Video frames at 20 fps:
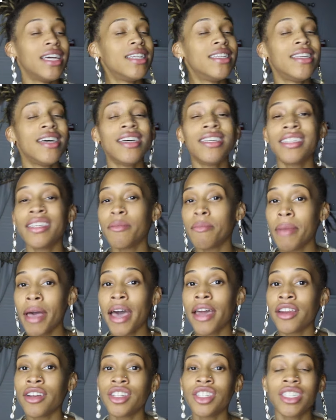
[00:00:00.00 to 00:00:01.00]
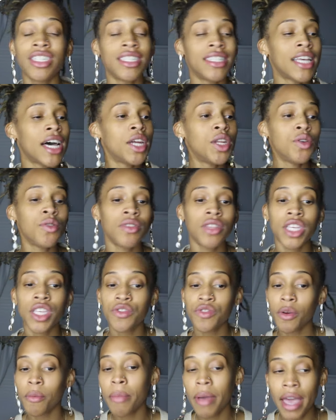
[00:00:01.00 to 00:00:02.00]
It doesn't matter. She's not doing
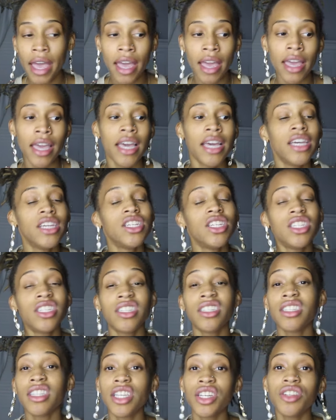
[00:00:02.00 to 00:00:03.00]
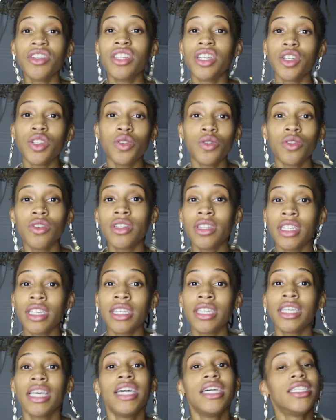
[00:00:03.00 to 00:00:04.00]
this for pay. She's just literally doing
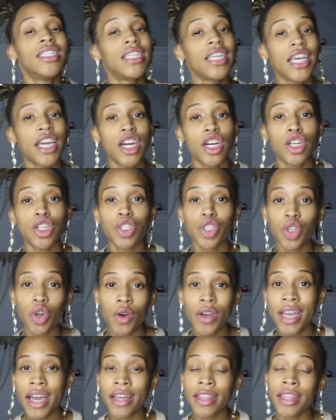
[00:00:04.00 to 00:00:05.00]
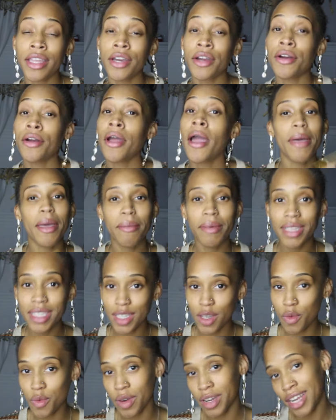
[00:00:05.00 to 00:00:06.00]
this to get her story out there. Maybe
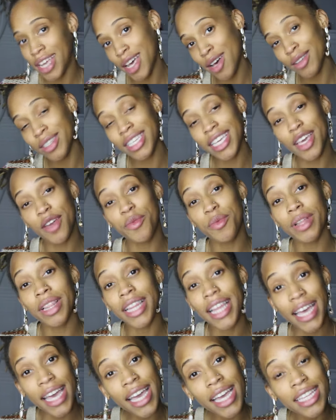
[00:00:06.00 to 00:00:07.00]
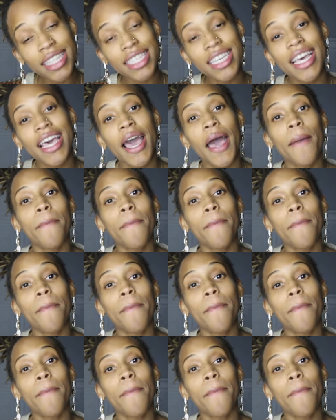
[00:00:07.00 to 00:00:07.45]
someone else can relate.